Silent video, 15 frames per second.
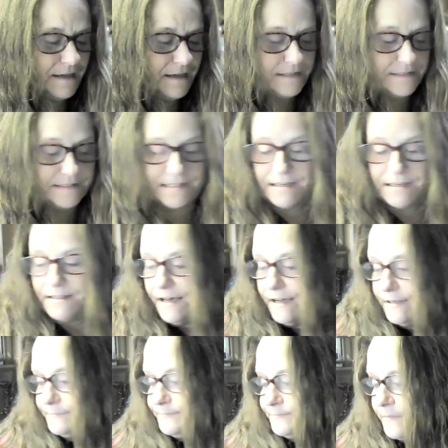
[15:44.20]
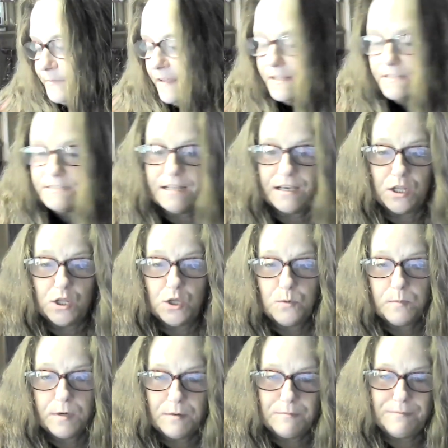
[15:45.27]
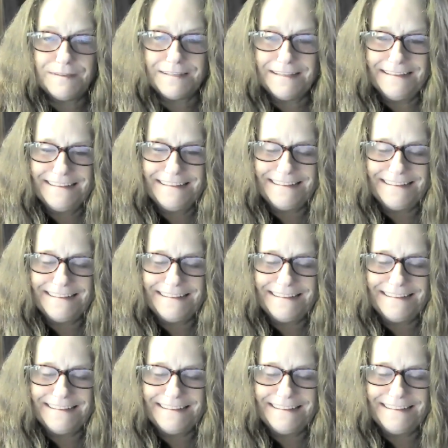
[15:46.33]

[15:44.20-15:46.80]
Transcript: Yeah, I can say that. That's like aluminum.